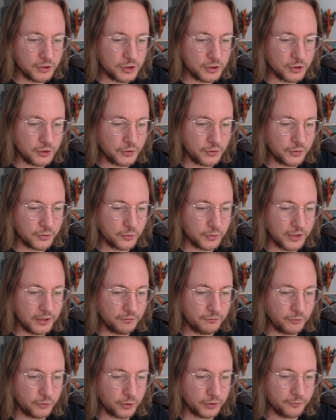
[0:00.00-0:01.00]
two, three,
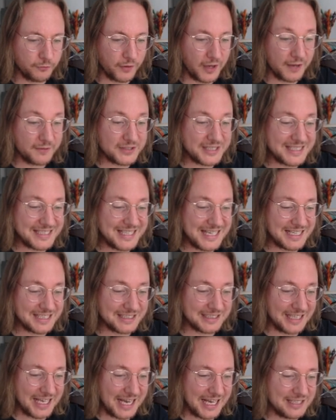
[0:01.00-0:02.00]
four, five, six
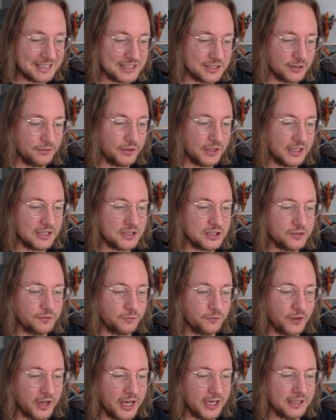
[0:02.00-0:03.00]
lands. So if I can just
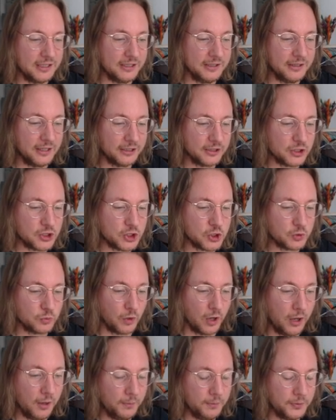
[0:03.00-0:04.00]
find another
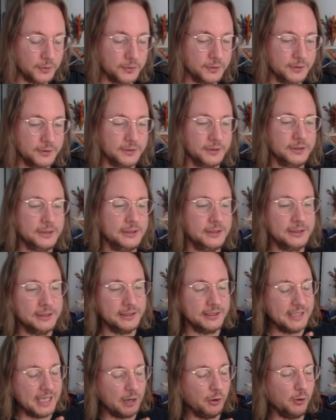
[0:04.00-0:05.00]
swamp,
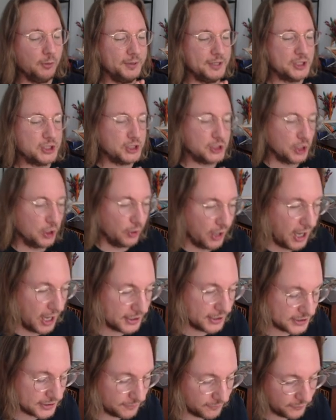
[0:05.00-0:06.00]
that would be so
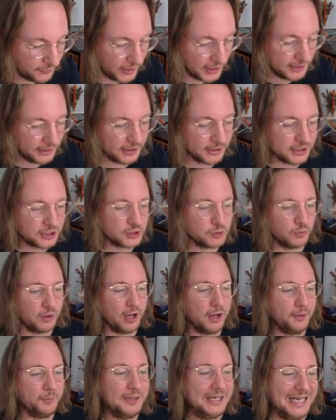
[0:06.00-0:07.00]
awesome. Find another
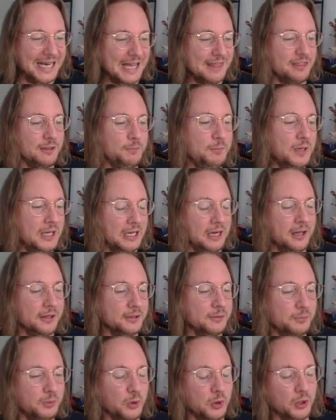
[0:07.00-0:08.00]
swamp, get the pit on the
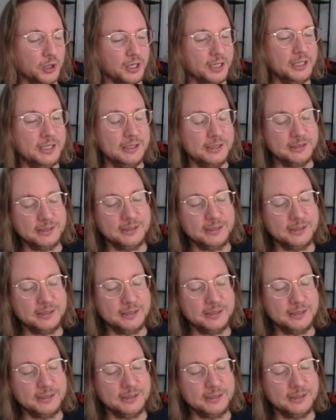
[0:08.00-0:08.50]
board,